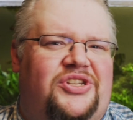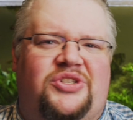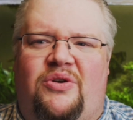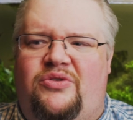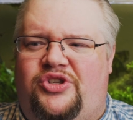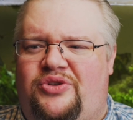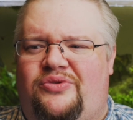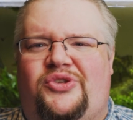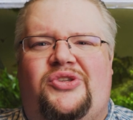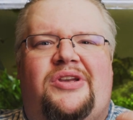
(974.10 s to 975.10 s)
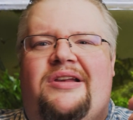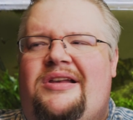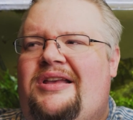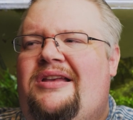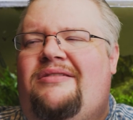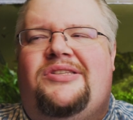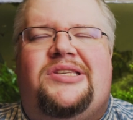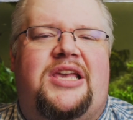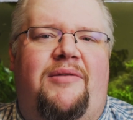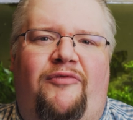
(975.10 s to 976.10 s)
Grow Juice,
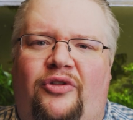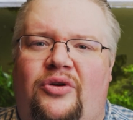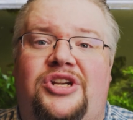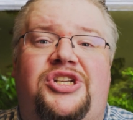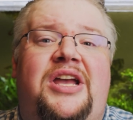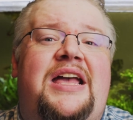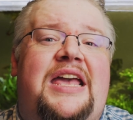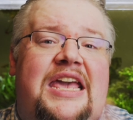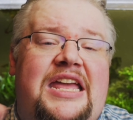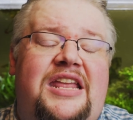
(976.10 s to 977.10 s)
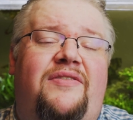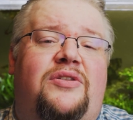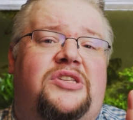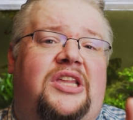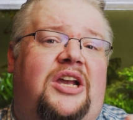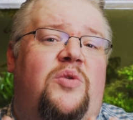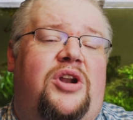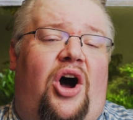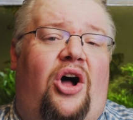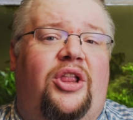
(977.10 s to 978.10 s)
Seachem Flourish, any of those liquid
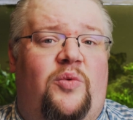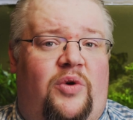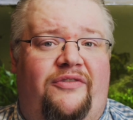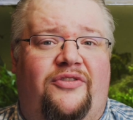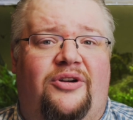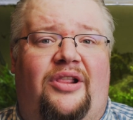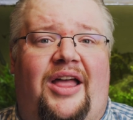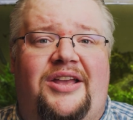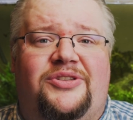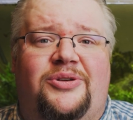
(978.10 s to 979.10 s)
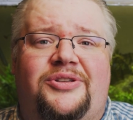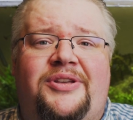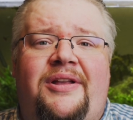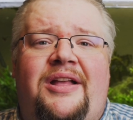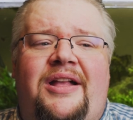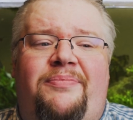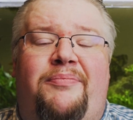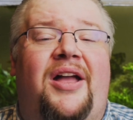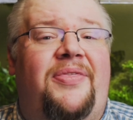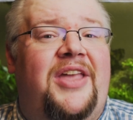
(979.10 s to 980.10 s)
all-in-one fertilizers.
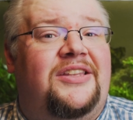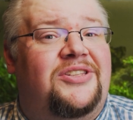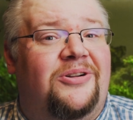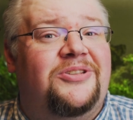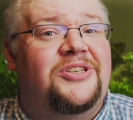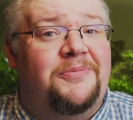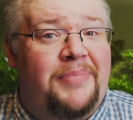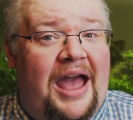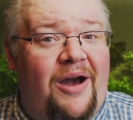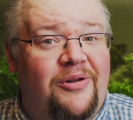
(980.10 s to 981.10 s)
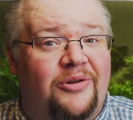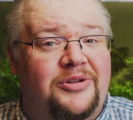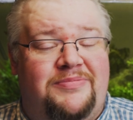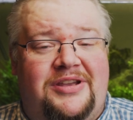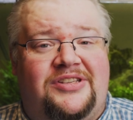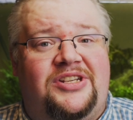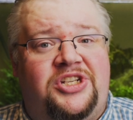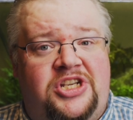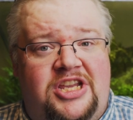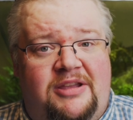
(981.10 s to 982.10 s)
But it starts as a powder, which makes it
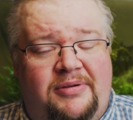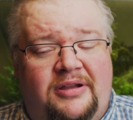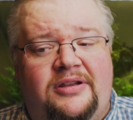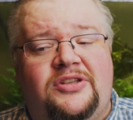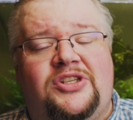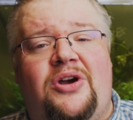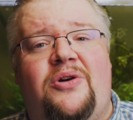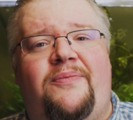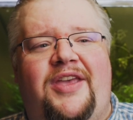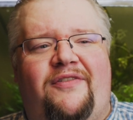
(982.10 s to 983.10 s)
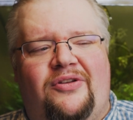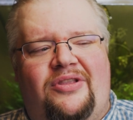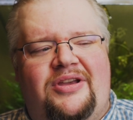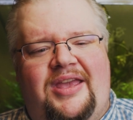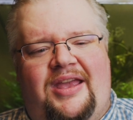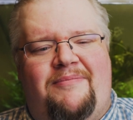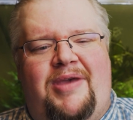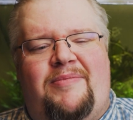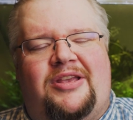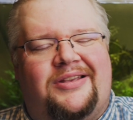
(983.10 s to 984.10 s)
cheap. So if you're looking at
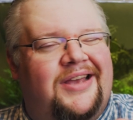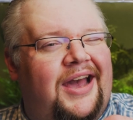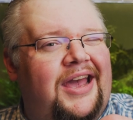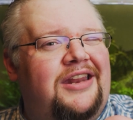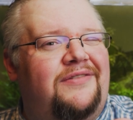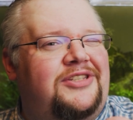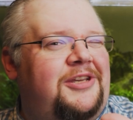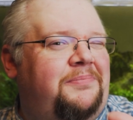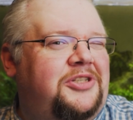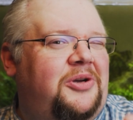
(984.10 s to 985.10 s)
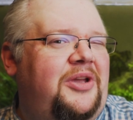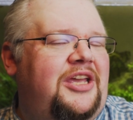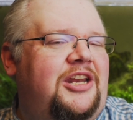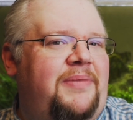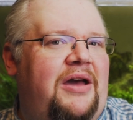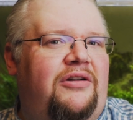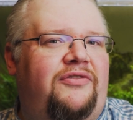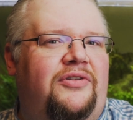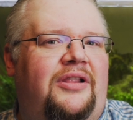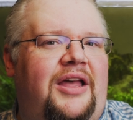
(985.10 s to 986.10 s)
maybe kind of tiptoeing into powdered
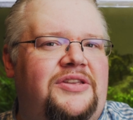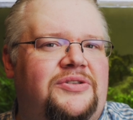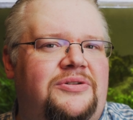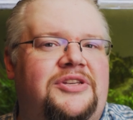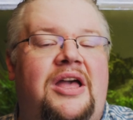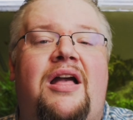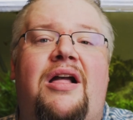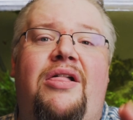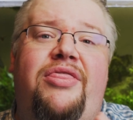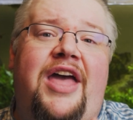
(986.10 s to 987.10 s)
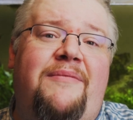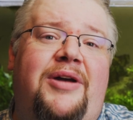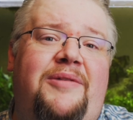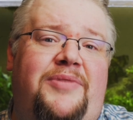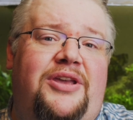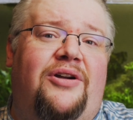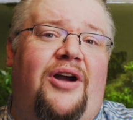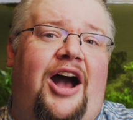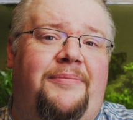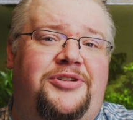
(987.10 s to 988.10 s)
fertilizers, that might be your
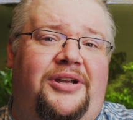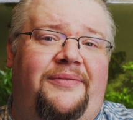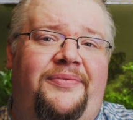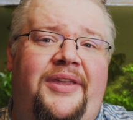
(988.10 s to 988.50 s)
option.